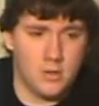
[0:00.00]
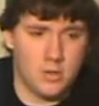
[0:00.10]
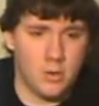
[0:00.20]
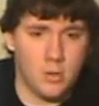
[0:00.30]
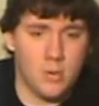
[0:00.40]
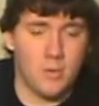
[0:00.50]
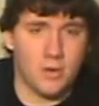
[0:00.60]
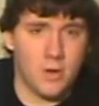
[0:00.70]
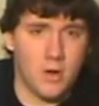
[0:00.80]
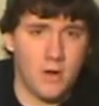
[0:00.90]
you're going to be able to
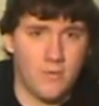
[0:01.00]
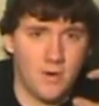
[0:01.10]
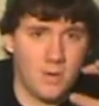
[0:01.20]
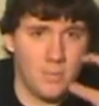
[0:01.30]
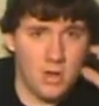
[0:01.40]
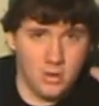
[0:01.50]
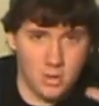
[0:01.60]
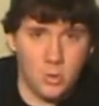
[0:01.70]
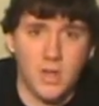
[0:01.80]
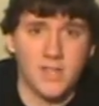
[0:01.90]
turn it from a
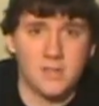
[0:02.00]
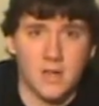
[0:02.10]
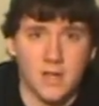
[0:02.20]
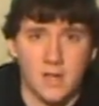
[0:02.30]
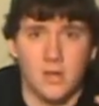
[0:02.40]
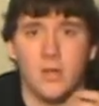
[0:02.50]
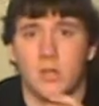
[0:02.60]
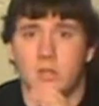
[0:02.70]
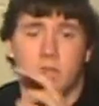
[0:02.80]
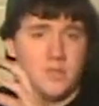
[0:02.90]
low light setting
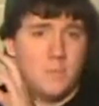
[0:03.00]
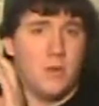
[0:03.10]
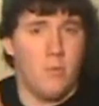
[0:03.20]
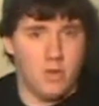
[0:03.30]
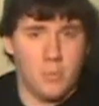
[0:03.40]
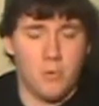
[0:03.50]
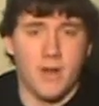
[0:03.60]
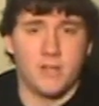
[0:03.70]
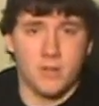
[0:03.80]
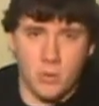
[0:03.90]
to something really
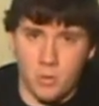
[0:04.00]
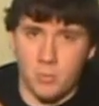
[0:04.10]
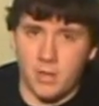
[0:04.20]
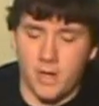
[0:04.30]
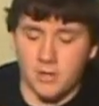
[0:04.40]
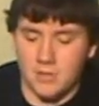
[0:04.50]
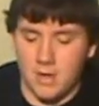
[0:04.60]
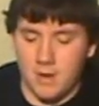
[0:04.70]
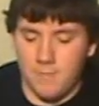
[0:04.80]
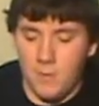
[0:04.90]
bright so that you can play
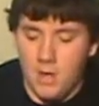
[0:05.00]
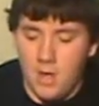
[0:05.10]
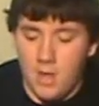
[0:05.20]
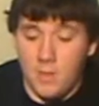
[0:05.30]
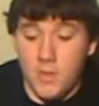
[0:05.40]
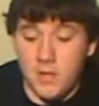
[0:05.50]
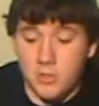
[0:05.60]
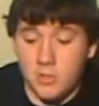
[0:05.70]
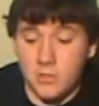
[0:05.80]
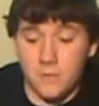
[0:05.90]
outside. This
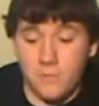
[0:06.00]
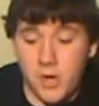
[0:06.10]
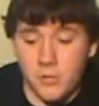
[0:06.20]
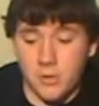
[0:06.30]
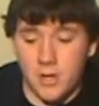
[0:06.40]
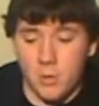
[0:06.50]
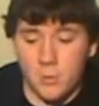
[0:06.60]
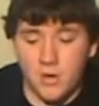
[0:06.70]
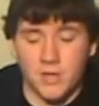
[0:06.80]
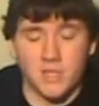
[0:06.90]
is just a feature that you
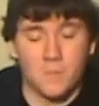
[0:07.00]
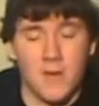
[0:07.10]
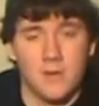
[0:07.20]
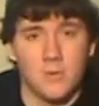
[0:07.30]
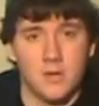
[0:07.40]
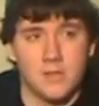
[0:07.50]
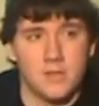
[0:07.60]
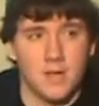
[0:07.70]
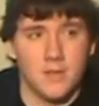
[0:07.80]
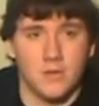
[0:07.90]
wouldn't expect on a
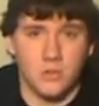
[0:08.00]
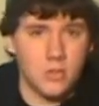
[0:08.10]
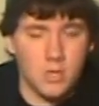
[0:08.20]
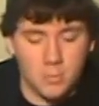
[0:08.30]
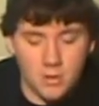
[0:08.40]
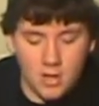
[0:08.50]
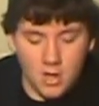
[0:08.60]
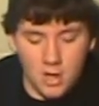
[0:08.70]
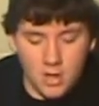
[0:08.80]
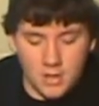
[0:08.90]
site this cheap.
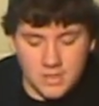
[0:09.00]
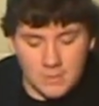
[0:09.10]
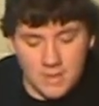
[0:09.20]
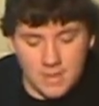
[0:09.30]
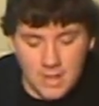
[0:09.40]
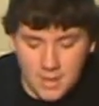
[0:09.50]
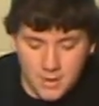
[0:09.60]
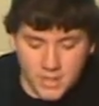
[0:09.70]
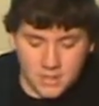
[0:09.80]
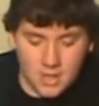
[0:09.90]
Something that
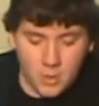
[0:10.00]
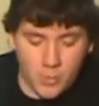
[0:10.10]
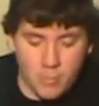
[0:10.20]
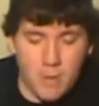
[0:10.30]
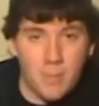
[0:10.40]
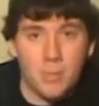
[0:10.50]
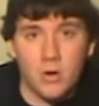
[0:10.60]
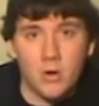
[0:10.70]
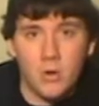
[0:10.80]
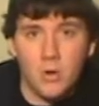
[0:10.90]
it's going to
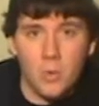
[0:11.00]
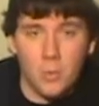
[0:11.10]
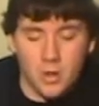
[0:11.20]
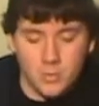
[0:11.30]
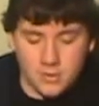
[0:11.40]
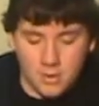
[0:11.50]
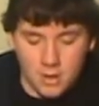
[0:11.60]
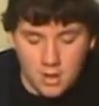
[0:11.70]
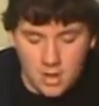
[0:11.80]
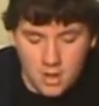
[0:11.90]
remember what it was on.